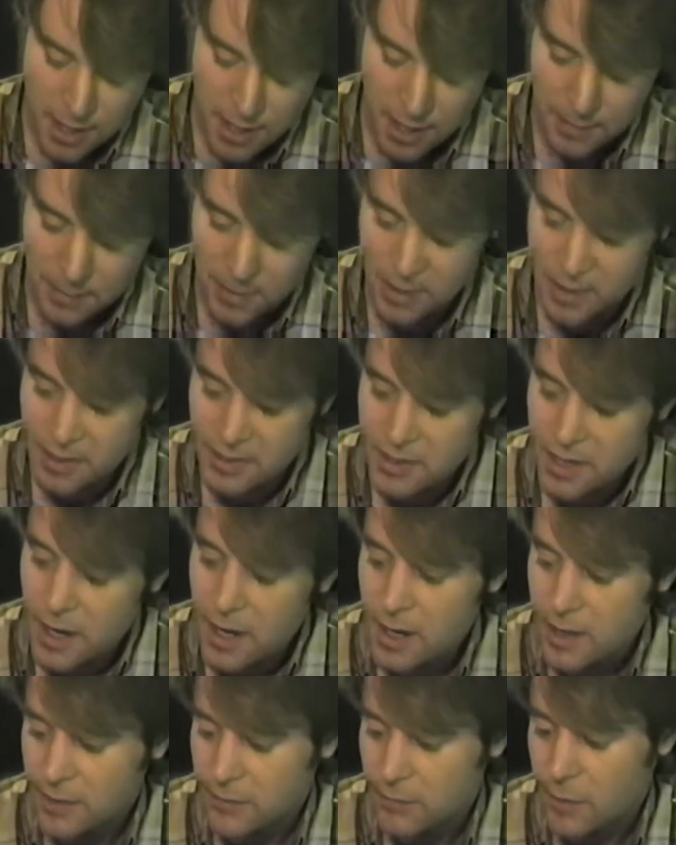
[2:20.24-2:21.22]
I'm getting
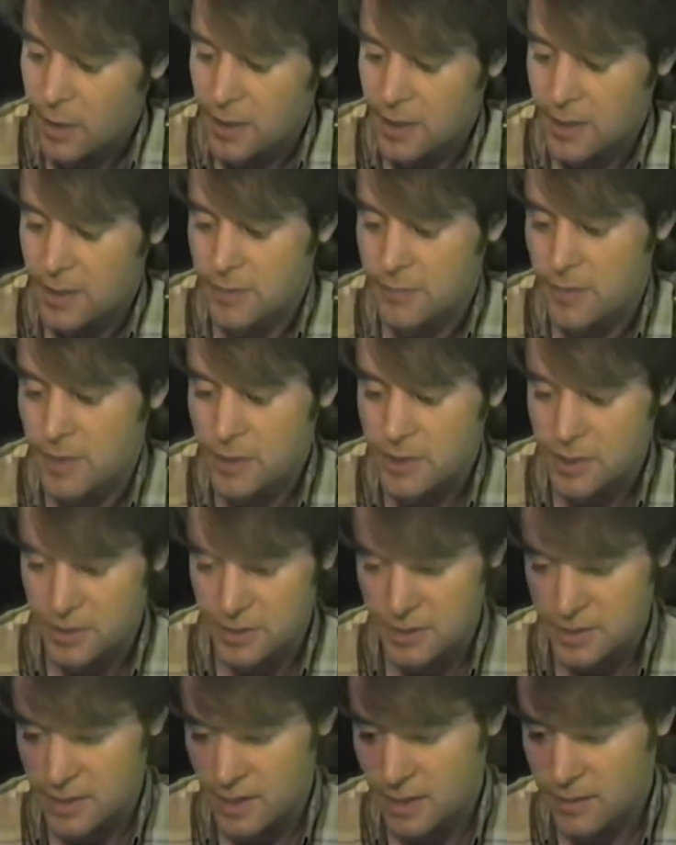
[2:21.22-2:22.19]
tired of writing adventure
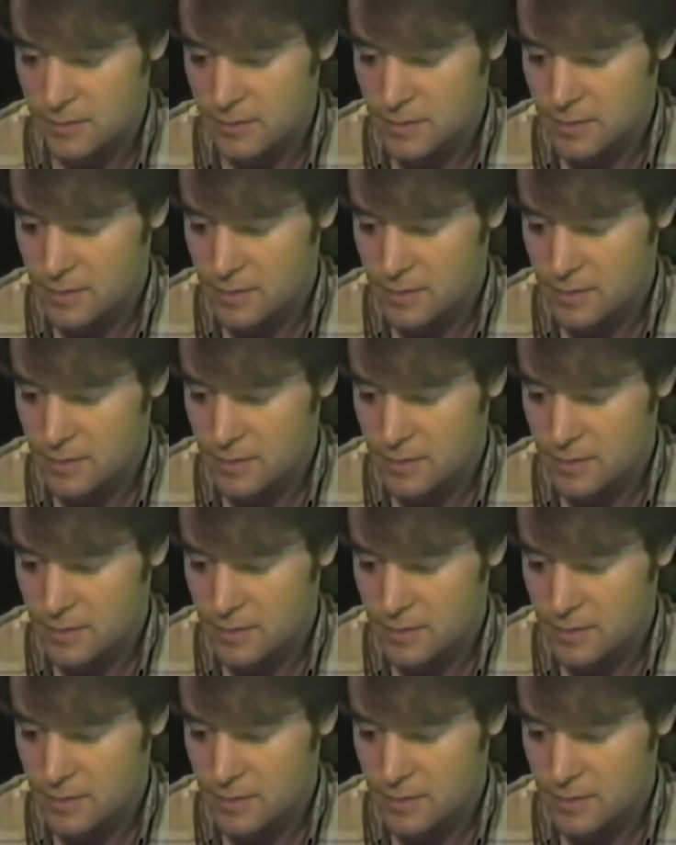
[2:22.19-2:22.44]
stuff.